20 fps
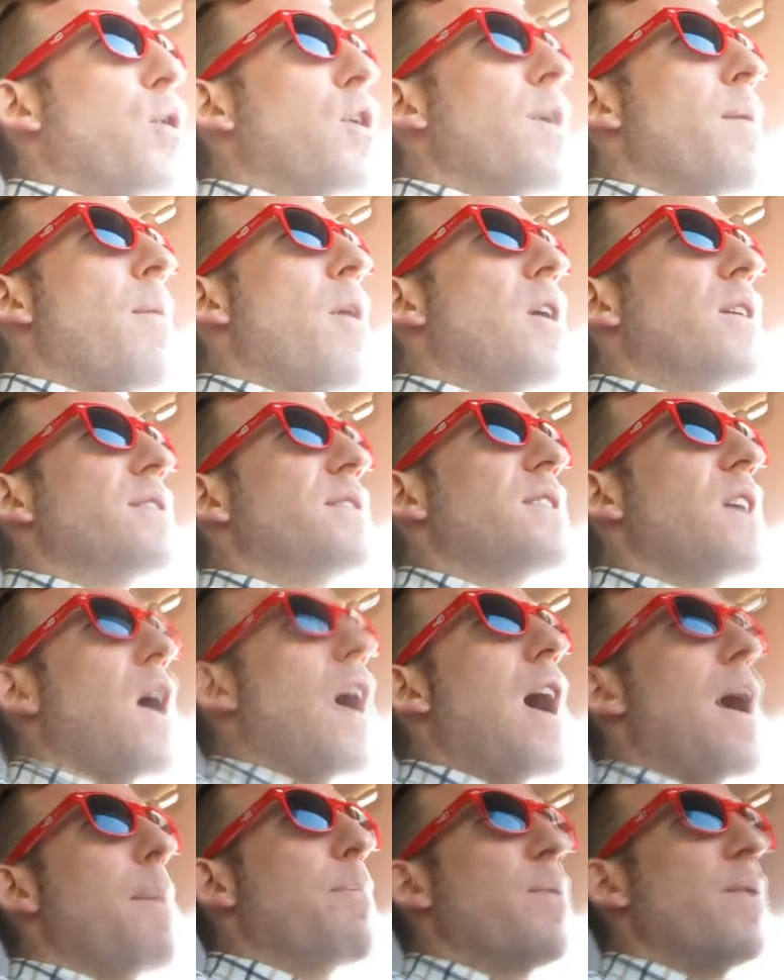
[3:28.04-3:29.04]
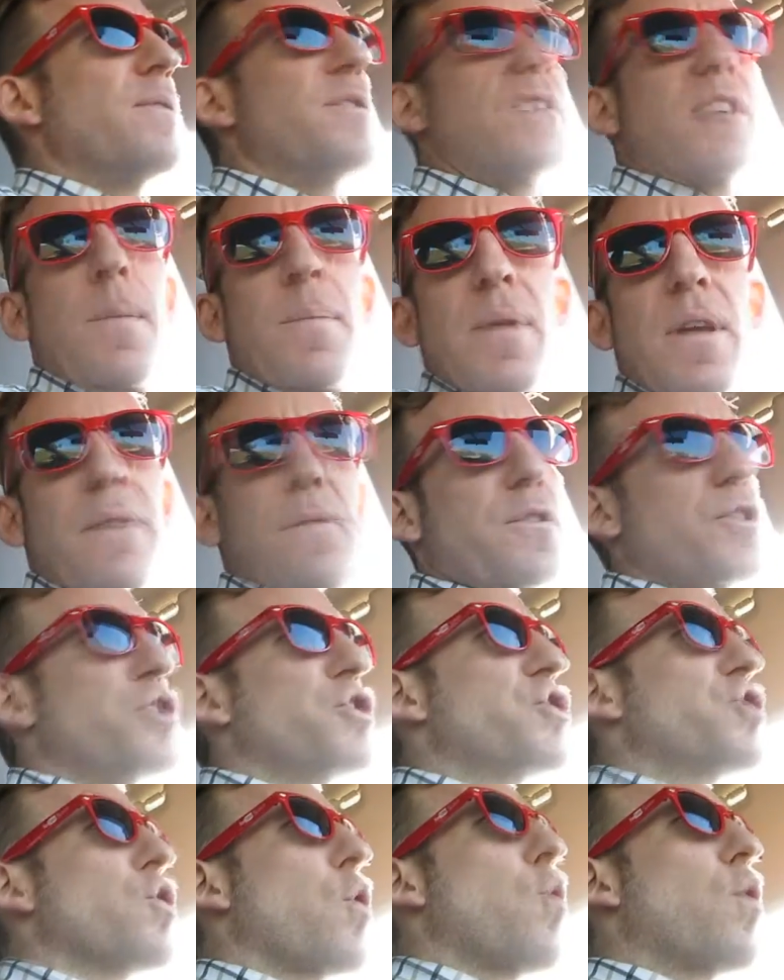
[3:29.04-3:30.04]
put them on top of something for
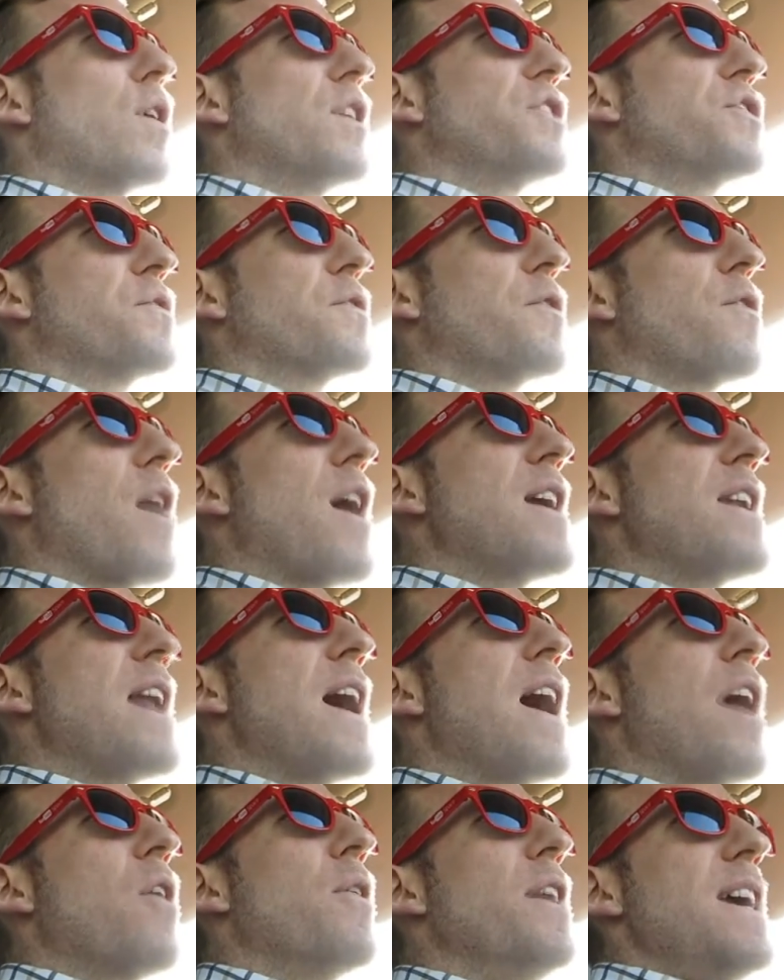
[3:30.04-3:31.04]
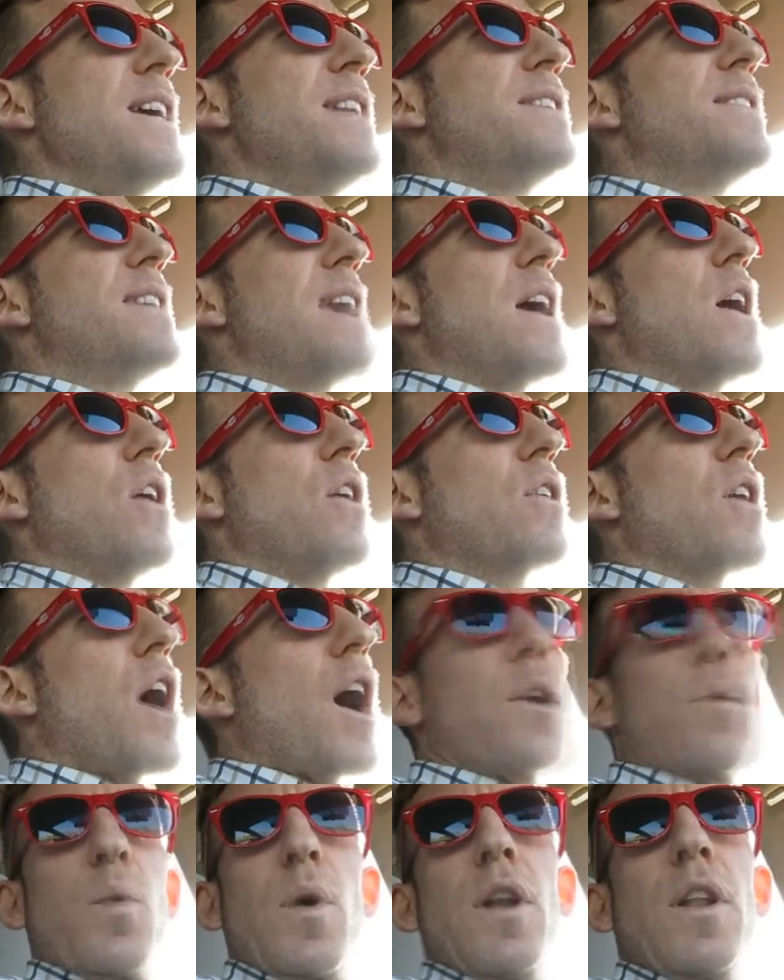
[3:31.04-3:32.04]
storage for right now until,
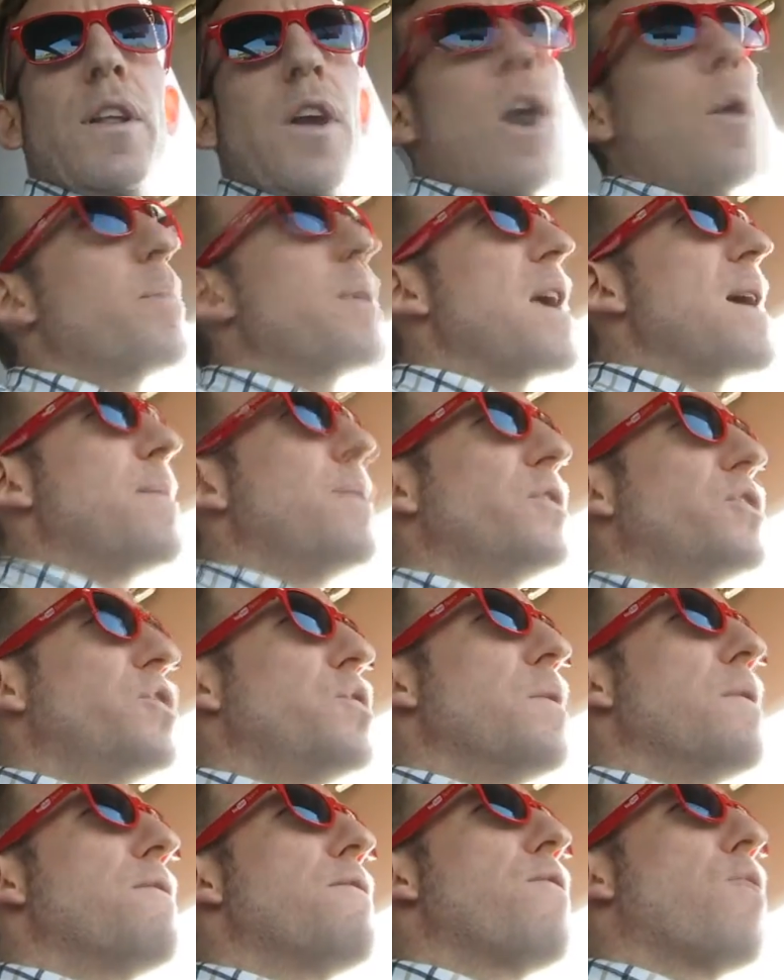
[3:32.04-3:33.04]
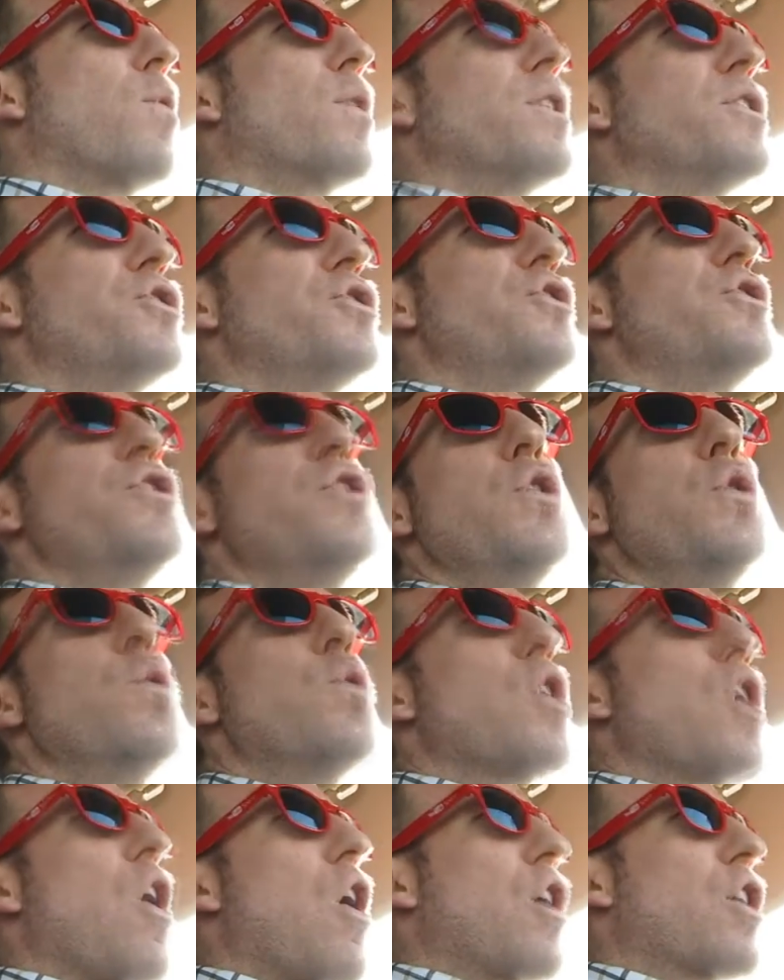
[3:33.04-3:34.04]
God willing, I'll be able to afford a
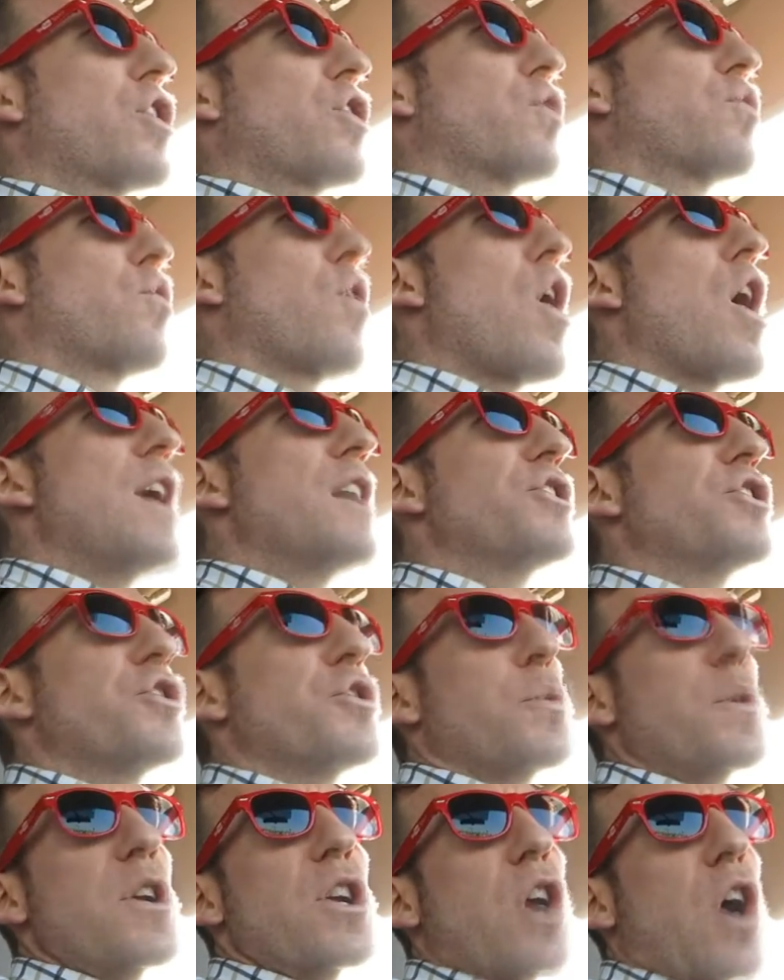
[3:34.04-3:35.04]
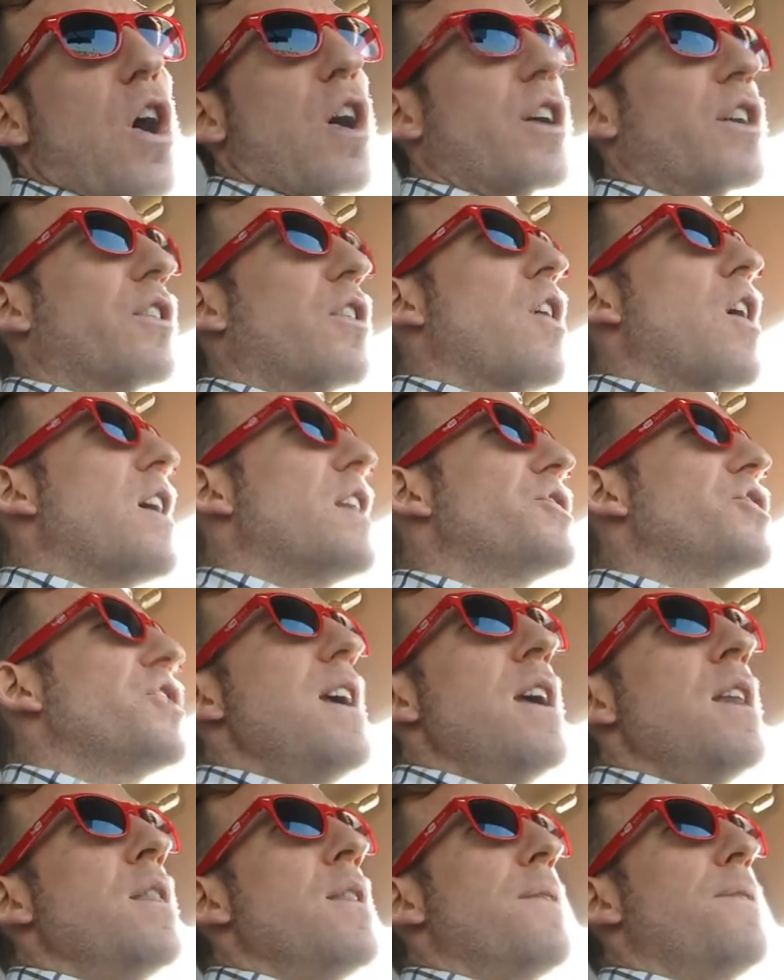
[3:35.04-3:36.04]
two-car garage, three-car garage
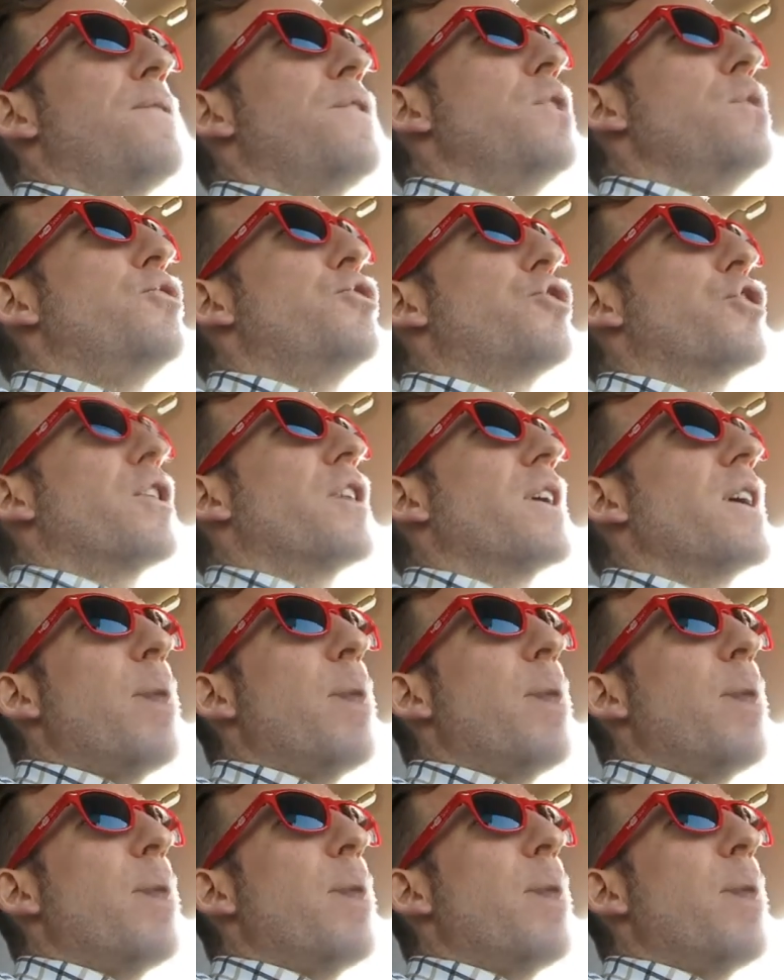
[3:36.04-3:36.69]
in the future.